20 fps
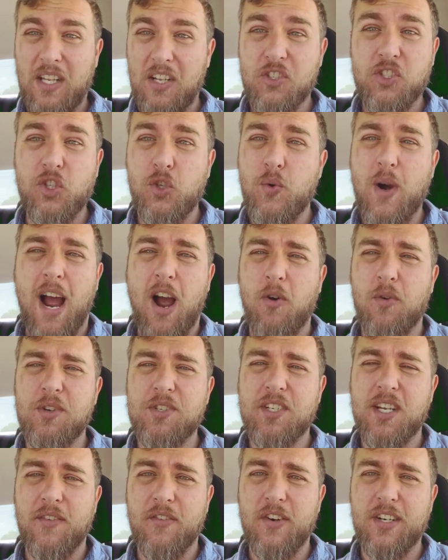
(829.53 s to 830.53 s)
2
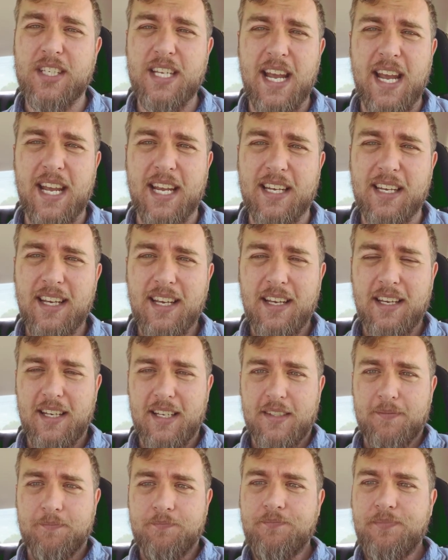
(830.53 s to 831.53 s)
hours, give or take.
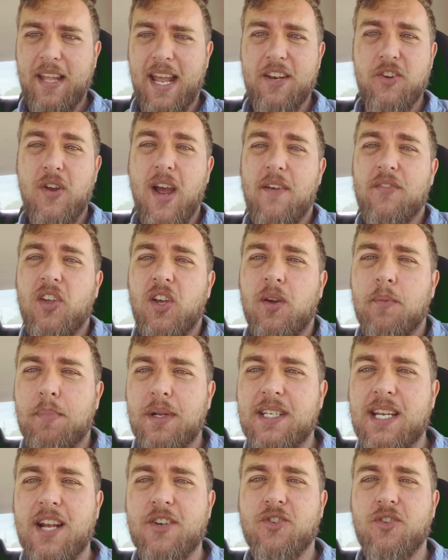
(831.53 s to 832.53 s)
And you have the
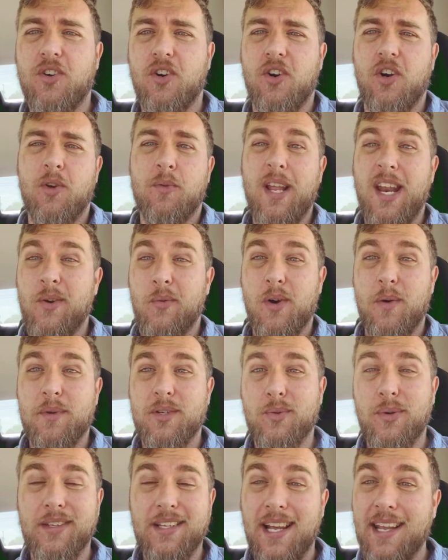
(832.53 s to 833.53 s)
potential to earn anywhere
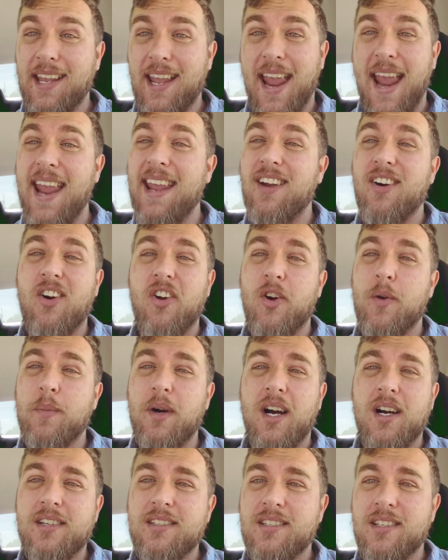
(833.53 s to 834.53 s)
between like
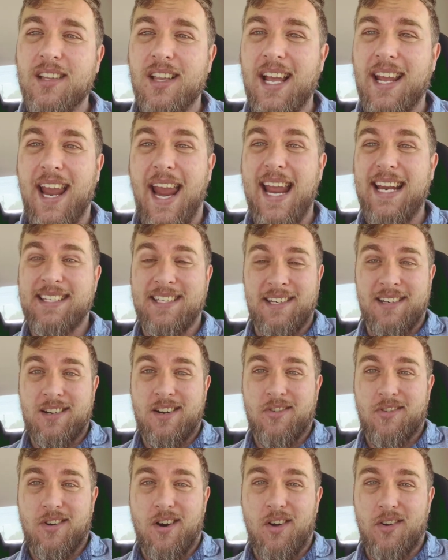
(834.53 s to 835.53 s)
$800 to like
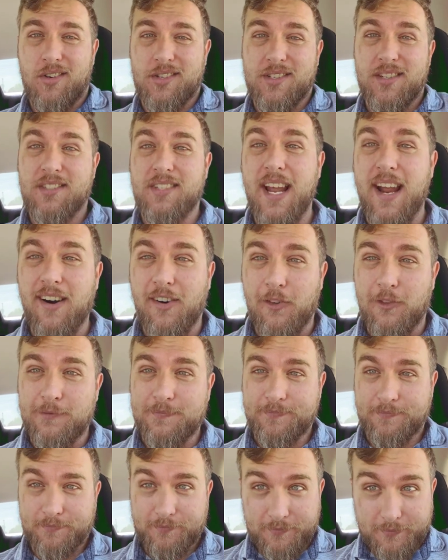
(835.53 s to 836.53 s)
$1,800 a sale.
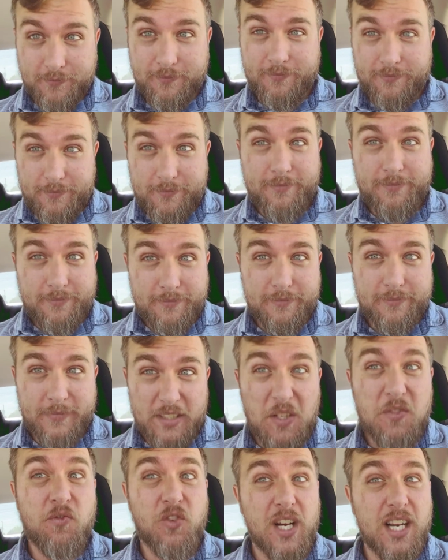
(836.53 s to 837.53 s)

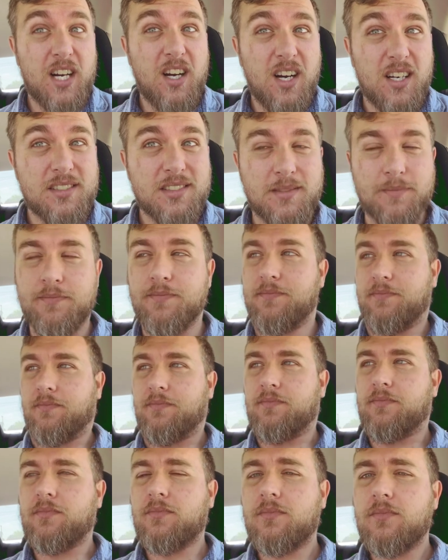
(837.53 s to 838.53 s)
It's freaking awesome.
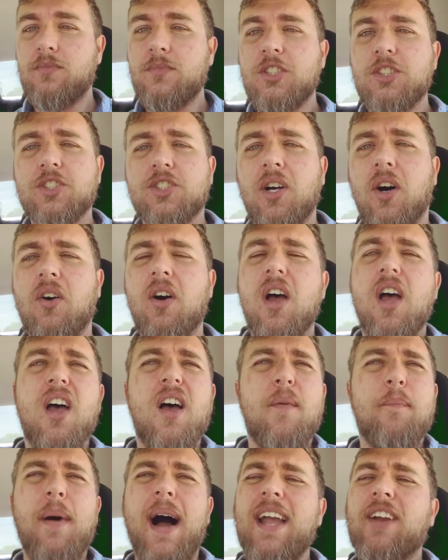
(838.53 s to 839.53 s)
So
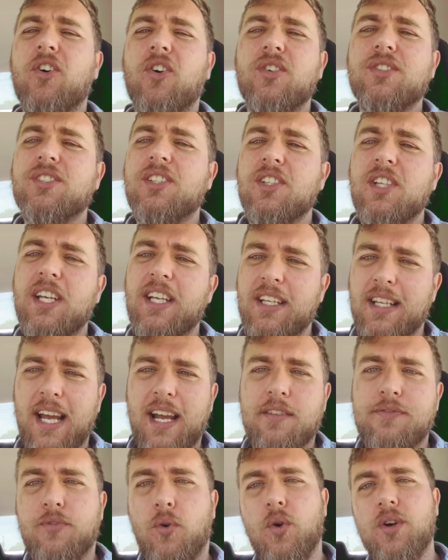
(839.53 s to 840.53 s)
my goal is to hit
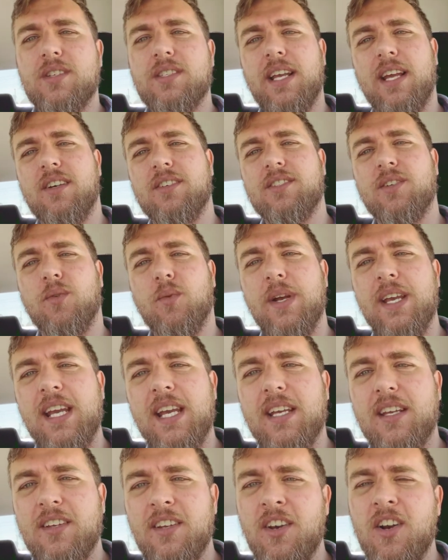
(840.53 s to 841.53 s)
like 4 sales a
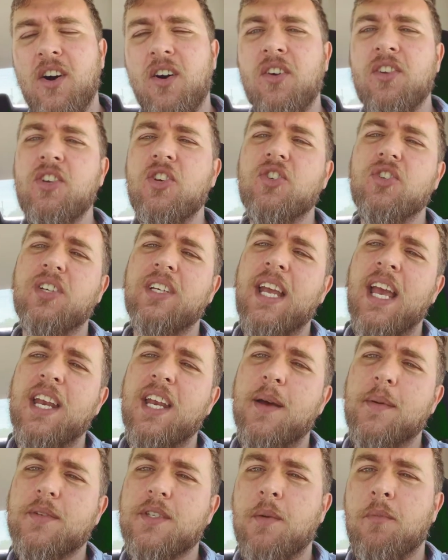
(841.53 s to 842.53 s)
week. You know, I usually end
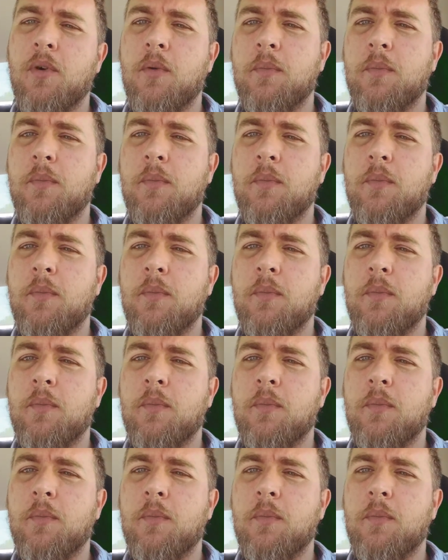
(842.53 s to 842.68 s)
up somewhere